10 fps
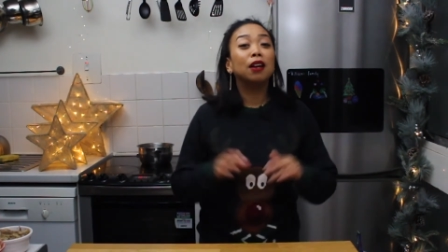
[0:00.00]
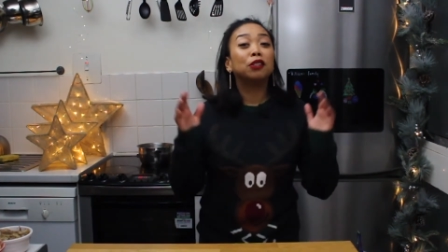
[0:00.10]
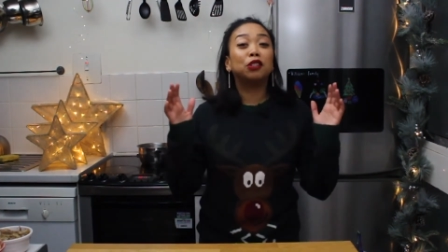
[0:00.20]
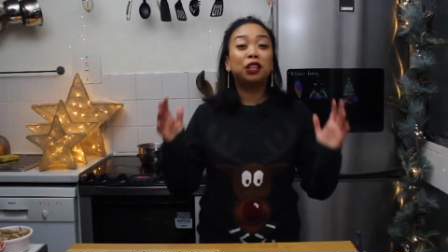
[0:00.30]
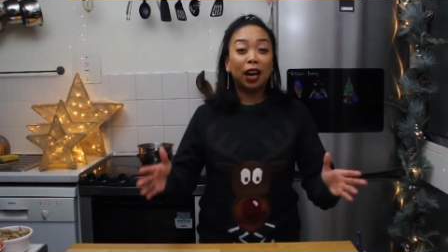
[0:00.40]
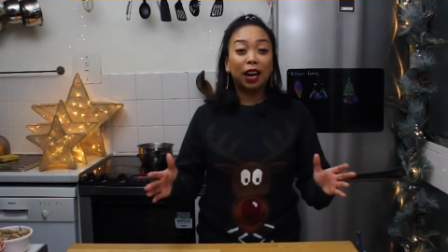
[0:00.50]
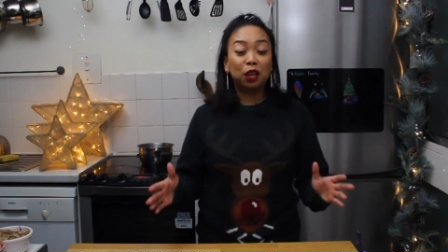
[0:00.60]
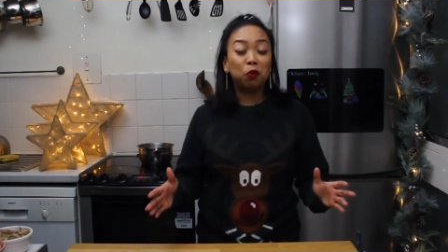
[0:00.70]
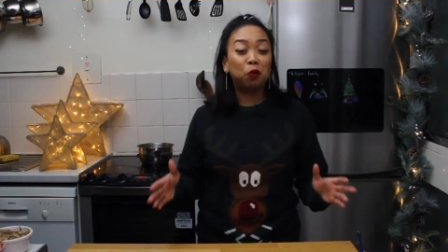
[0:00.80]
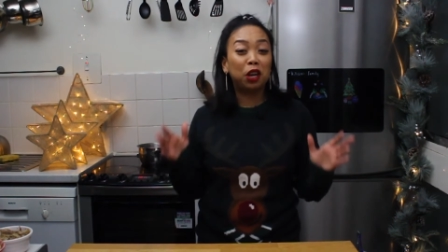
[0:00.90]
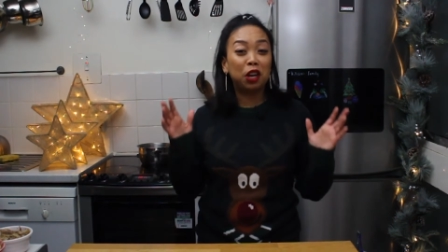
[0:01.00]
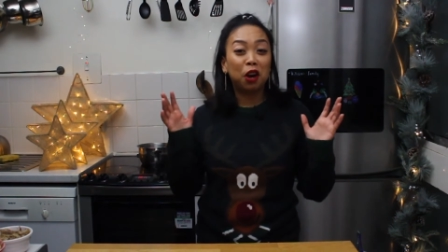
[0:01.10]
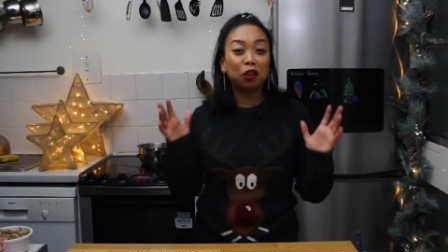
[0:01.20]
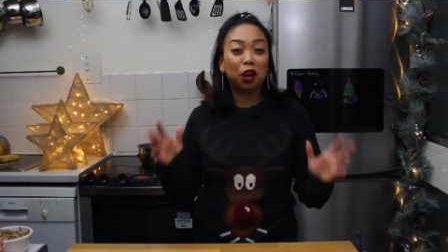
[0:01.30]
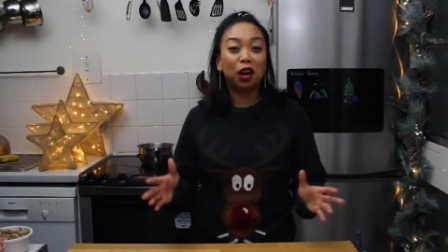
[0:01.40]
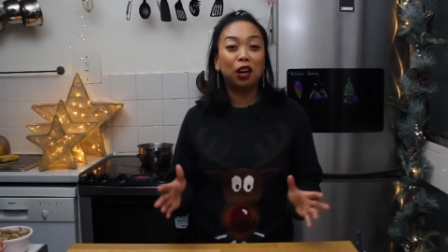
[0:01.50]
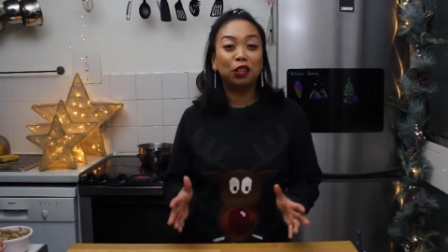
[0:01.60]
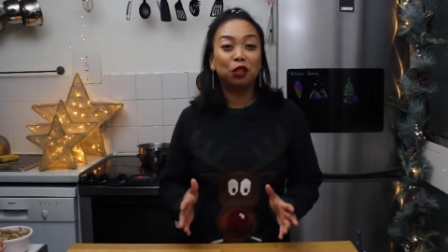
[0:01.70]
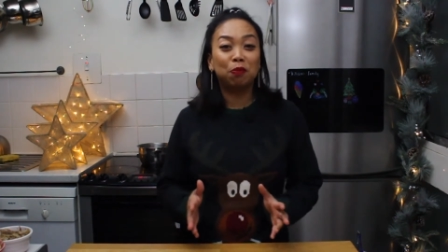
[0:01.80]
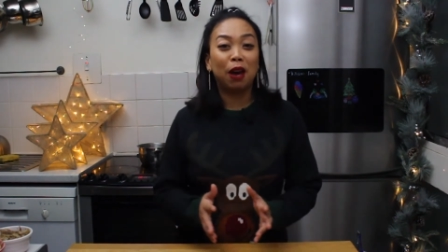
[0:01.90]
Today, we are going
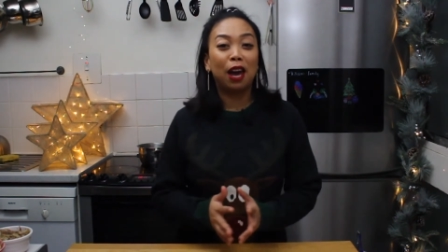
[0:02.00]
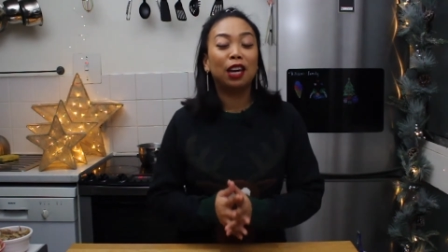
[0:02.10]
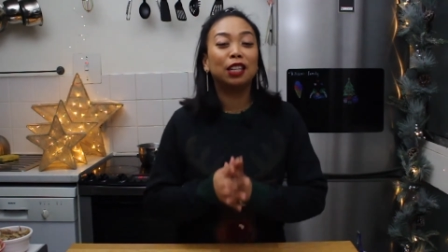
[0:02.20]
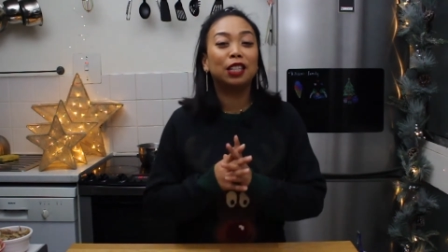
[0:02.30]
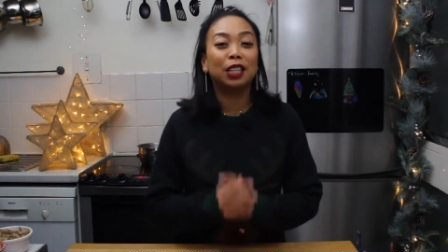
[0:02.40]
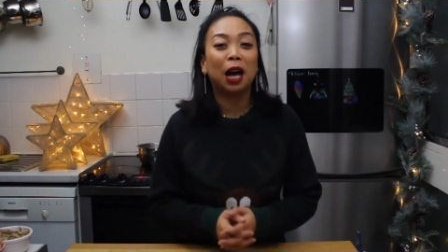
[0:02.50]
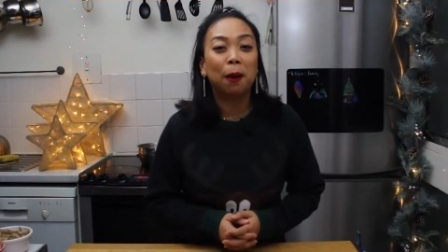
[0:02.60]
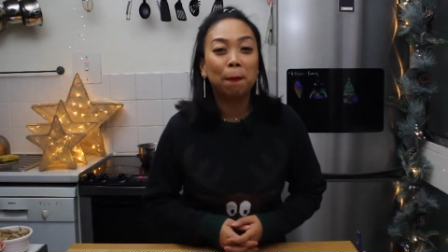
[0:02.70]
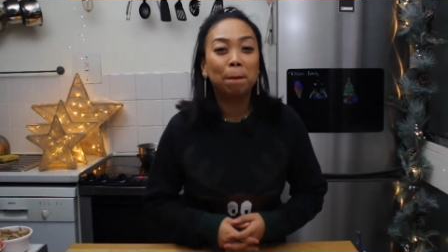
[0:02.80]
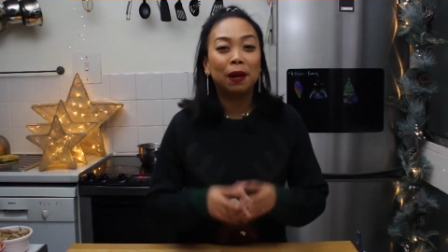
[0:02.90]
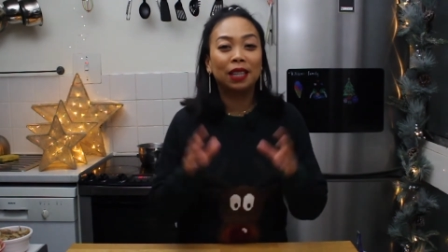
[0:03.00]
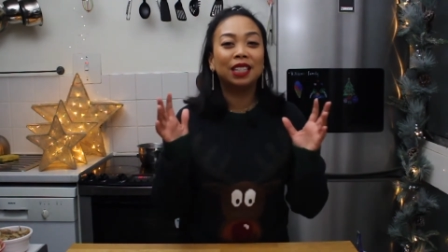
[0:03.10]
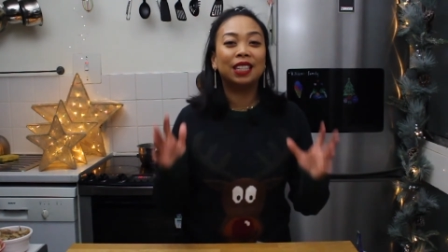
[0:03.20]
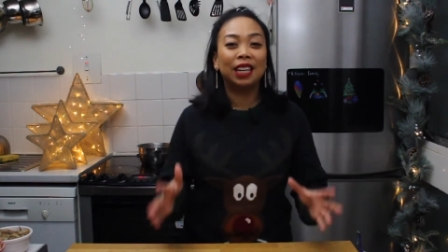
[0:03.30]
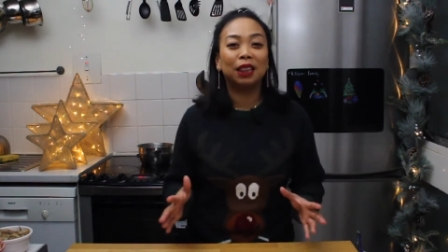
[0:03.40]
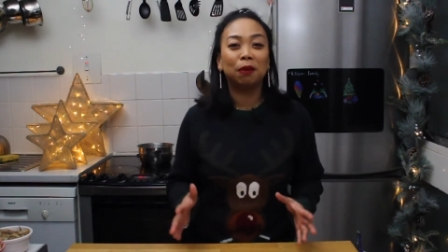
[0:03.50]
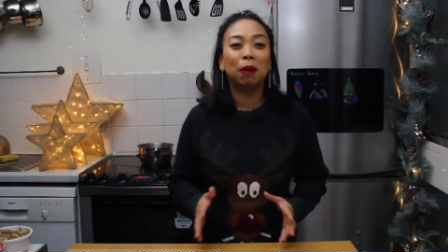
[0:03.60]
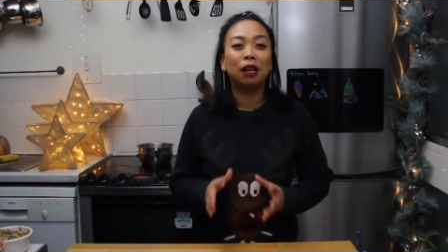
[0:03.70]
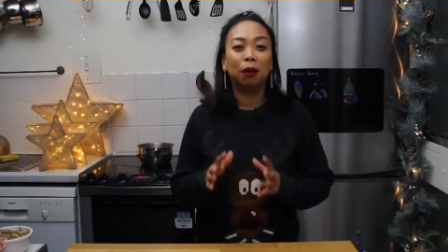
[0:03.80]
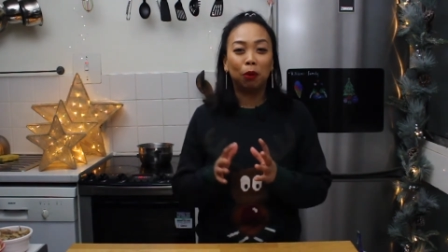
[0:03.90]
to make some Pancit
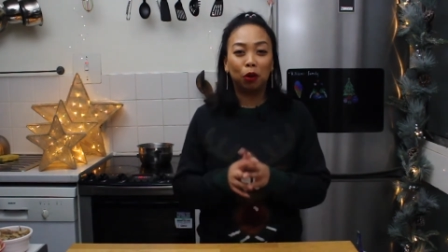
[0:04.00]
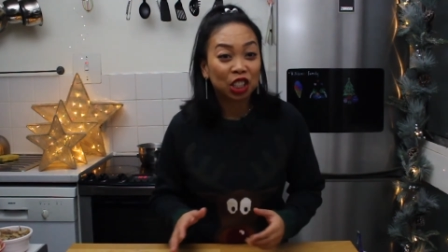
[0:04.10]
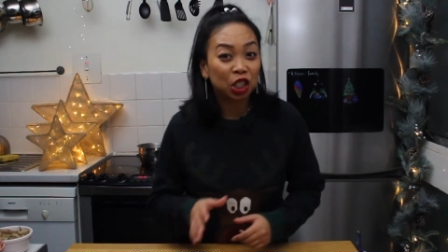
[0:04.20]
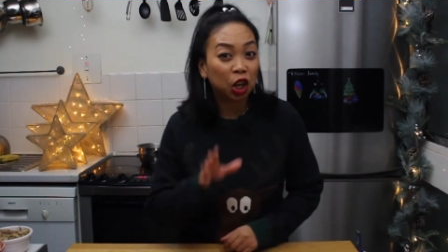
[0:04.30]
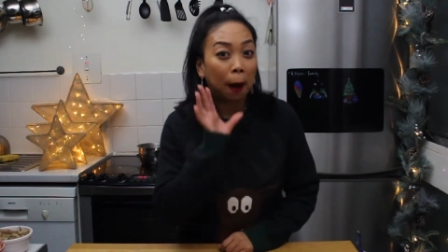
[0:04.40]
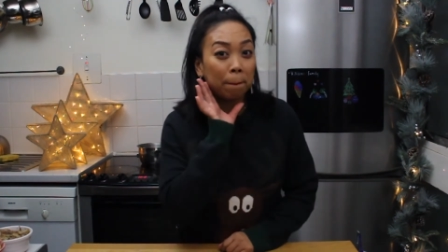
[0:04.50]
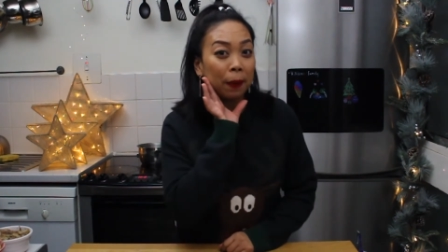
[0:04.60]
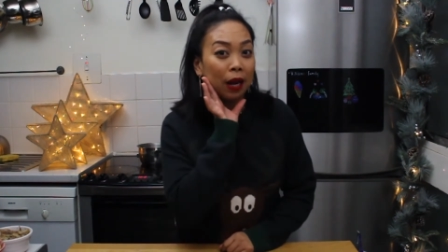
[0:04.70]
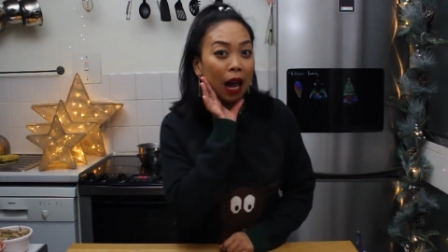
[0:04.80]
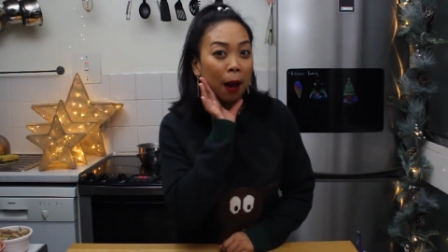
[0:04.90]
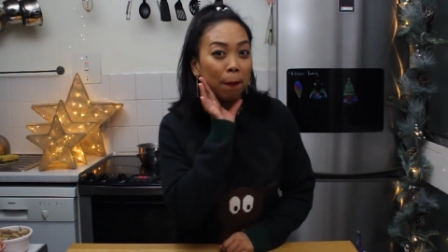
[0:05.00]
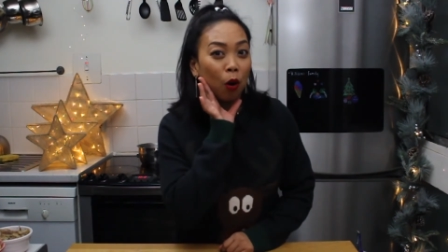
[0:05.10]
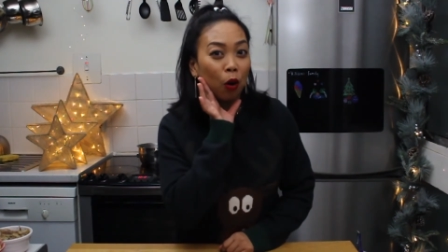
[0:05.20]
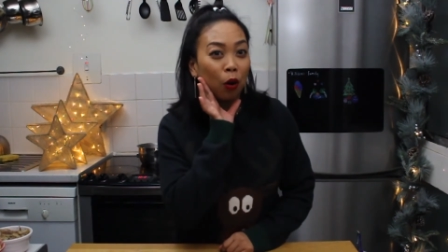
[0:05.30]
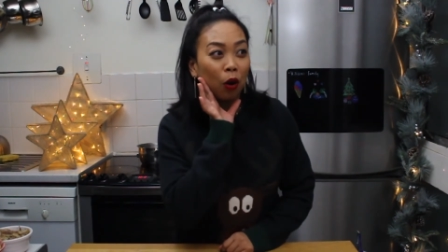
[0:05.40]
Malabon. It's not palabok.